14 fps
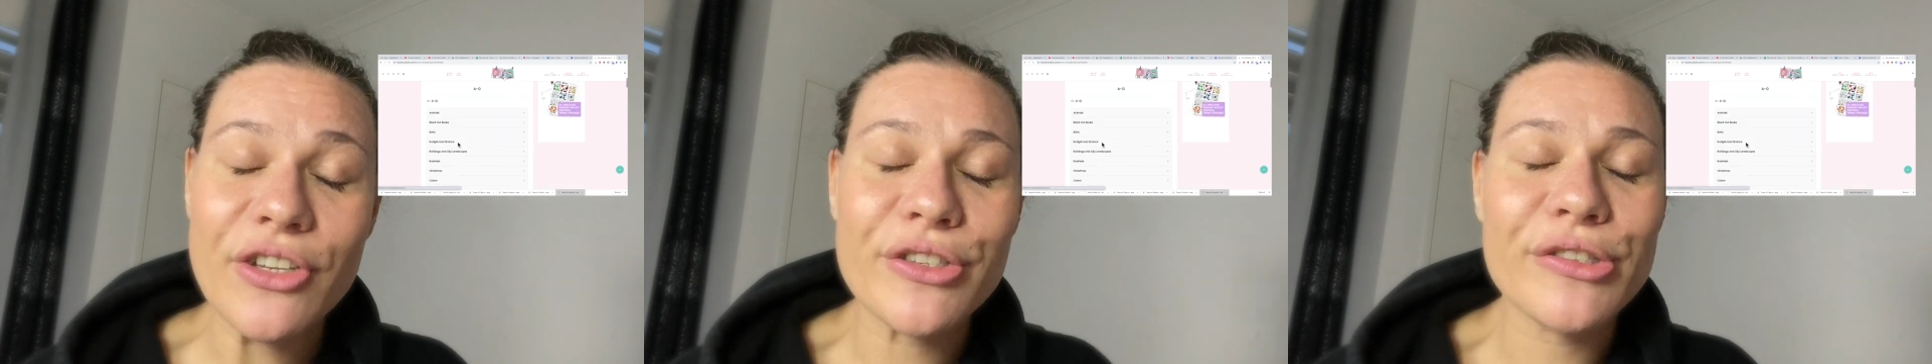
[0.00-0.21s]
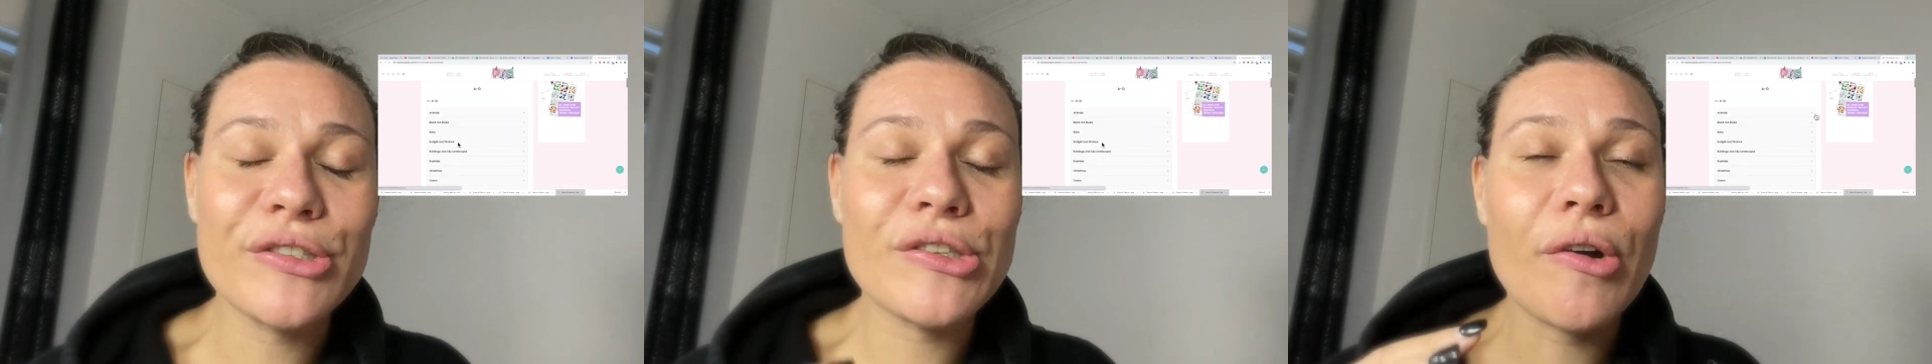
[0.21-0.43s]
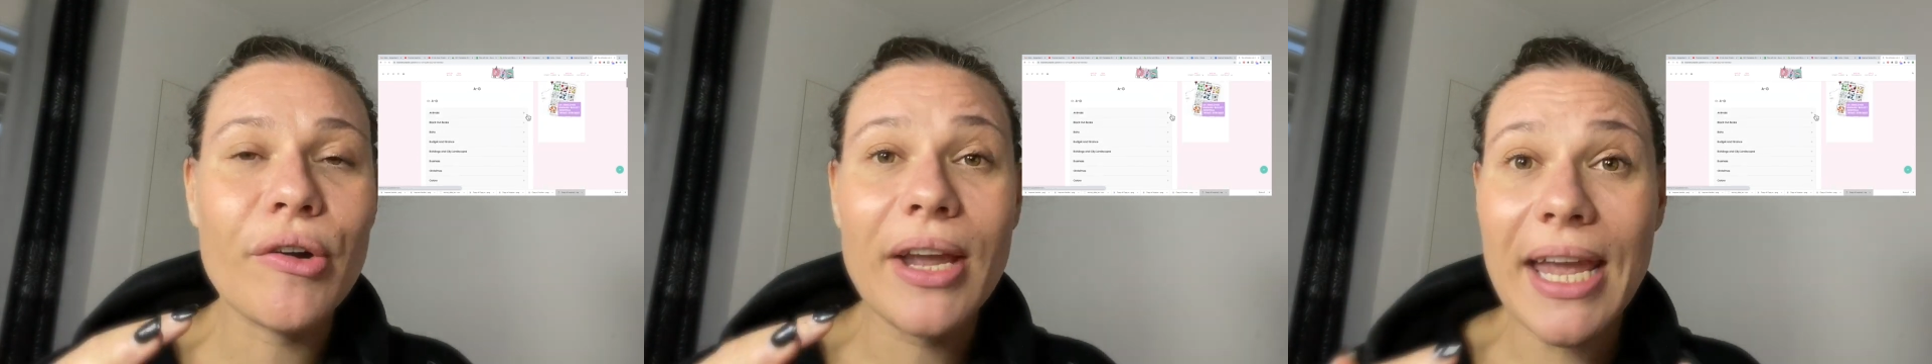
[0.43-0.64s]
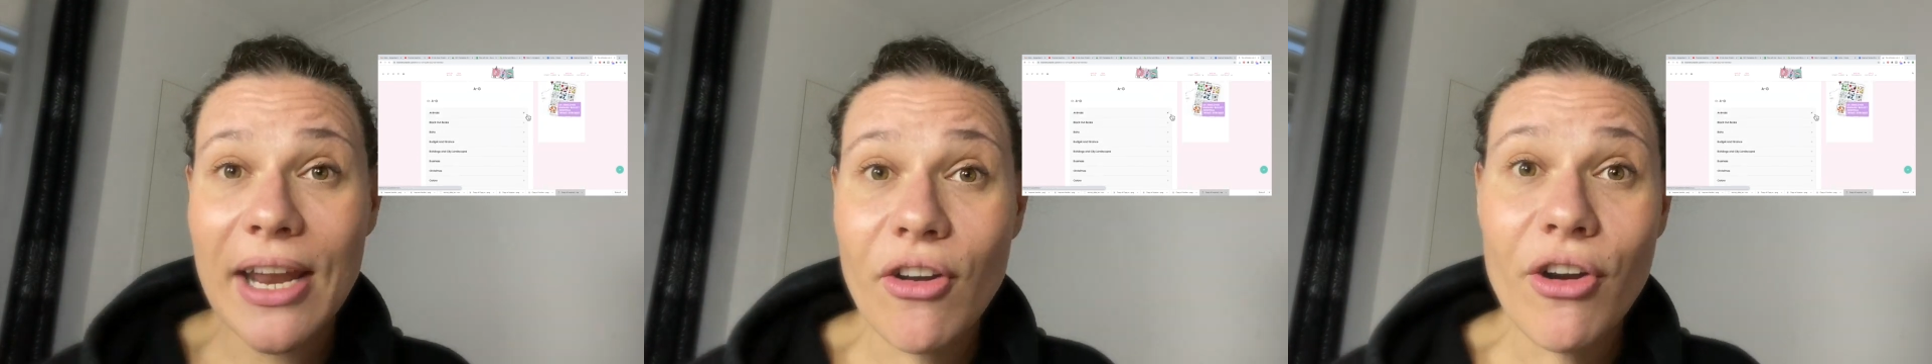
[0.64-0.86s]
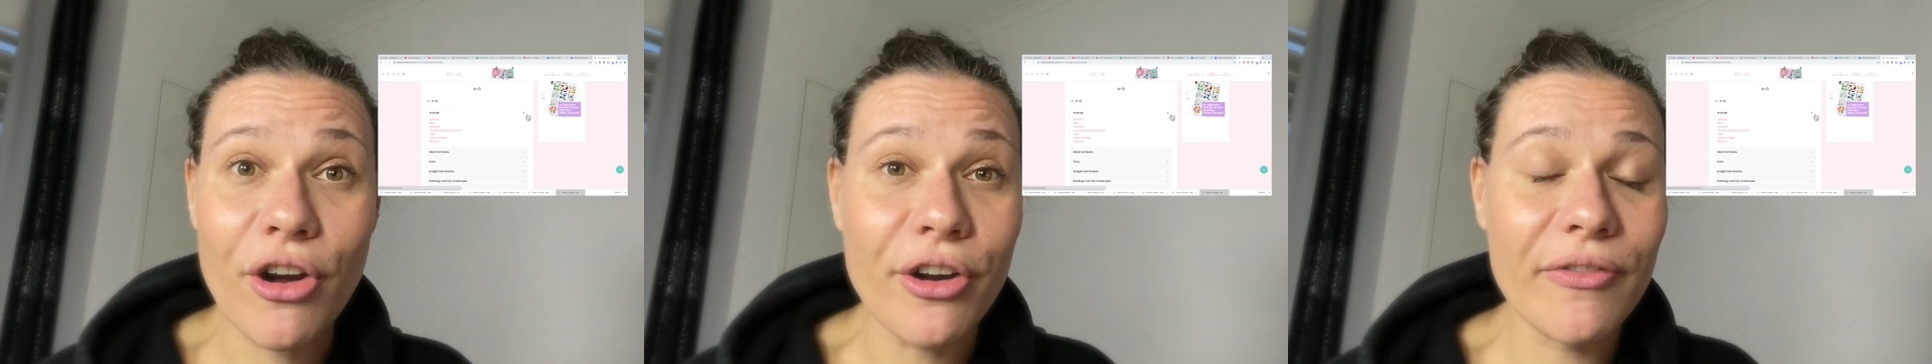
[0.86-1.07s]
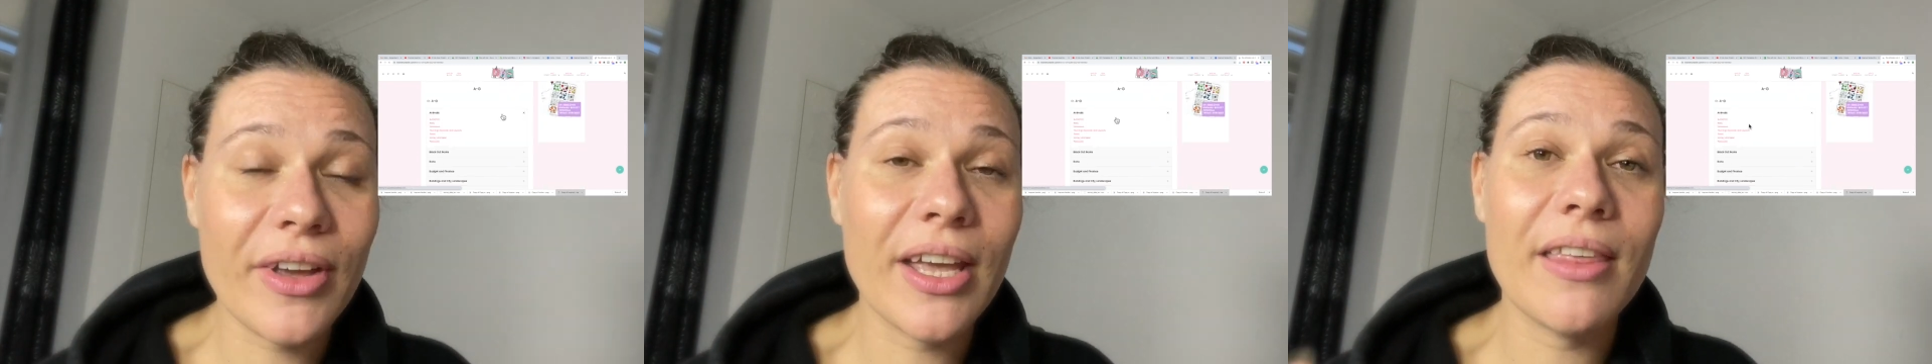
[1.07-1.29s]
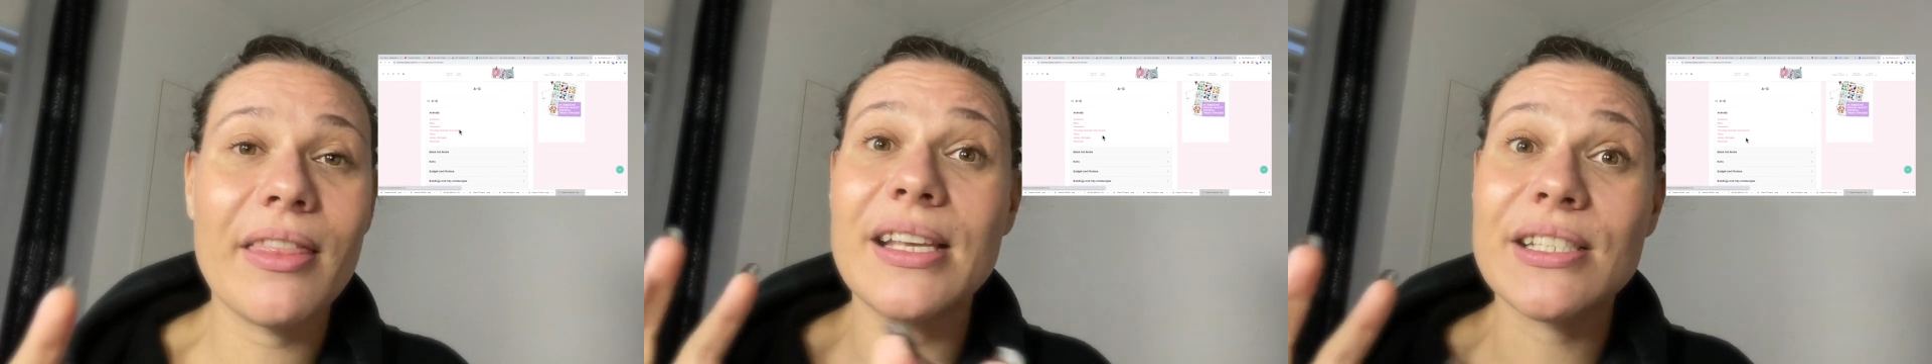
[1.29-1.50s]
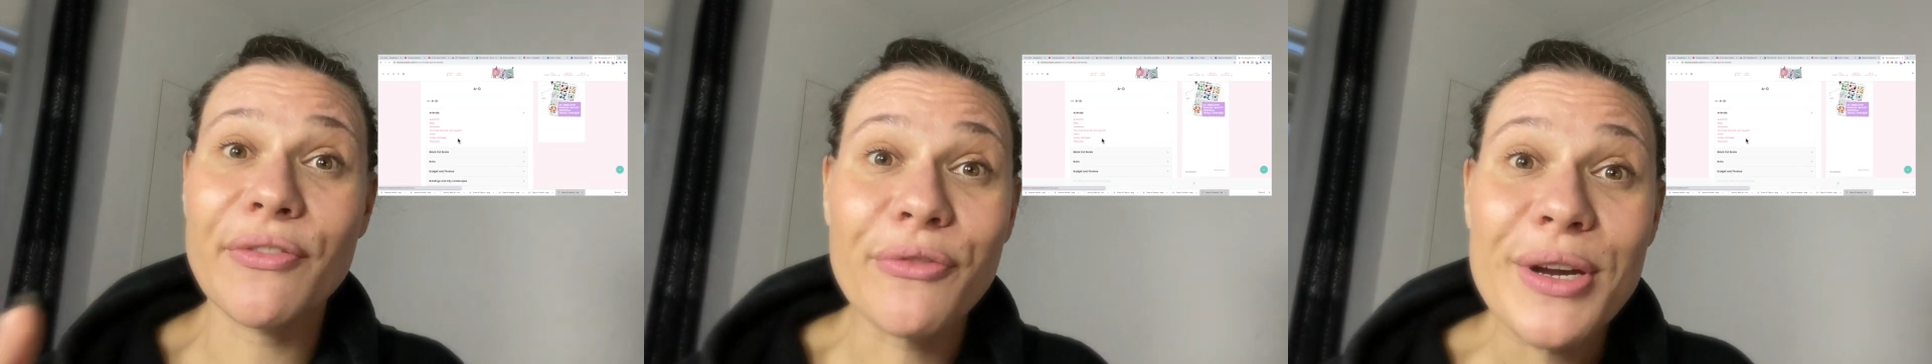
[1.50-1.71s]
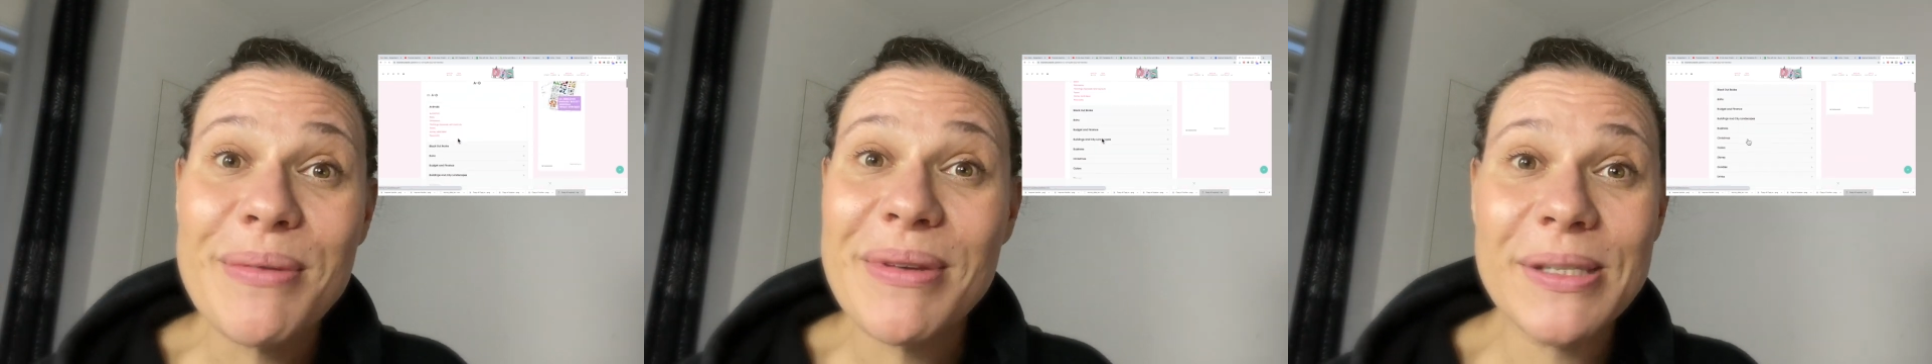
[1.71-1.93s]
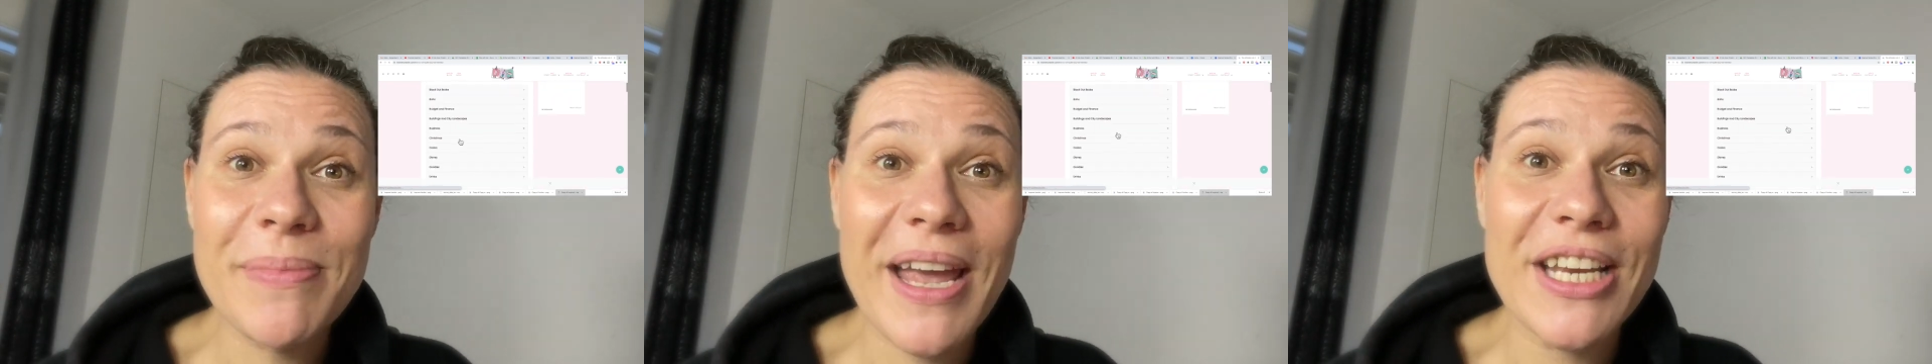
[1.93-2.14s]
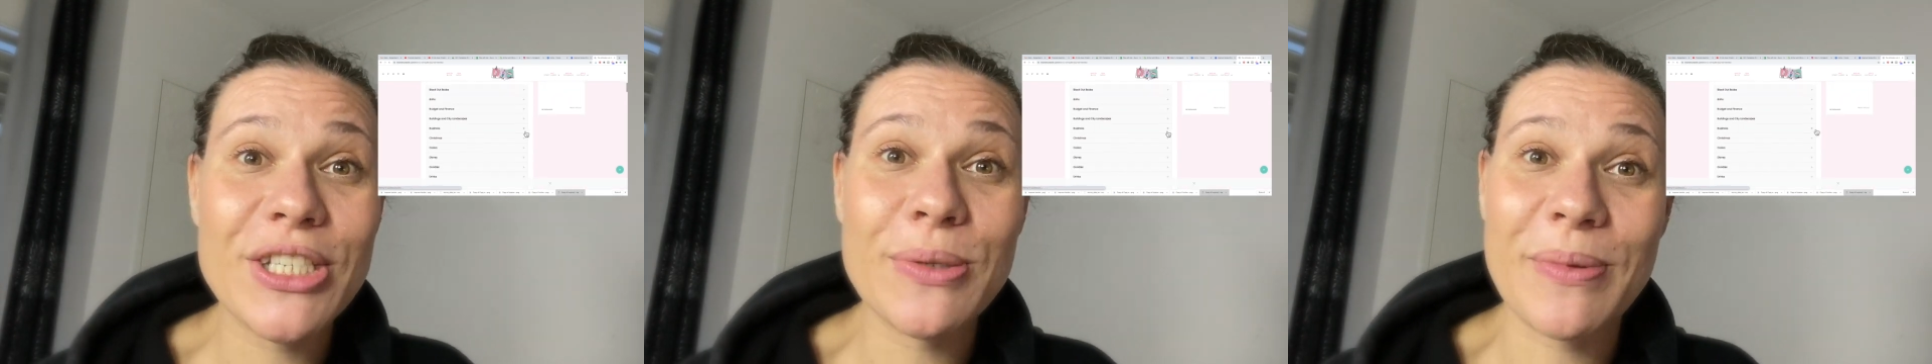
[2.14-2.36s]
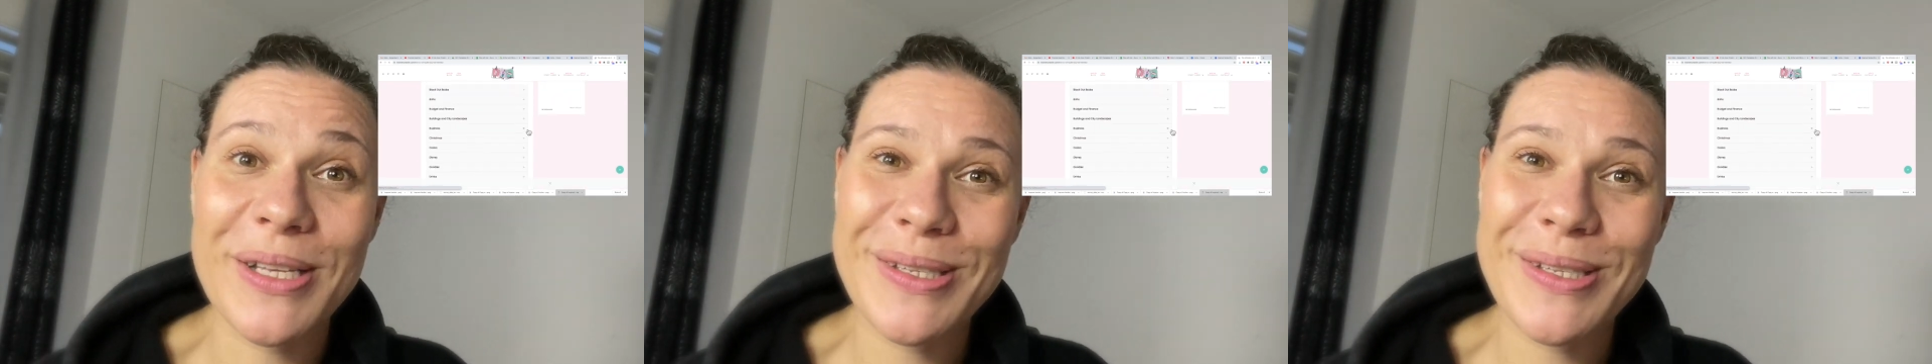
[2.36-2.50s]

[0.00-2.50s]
So head on over, there's a freebies page as well,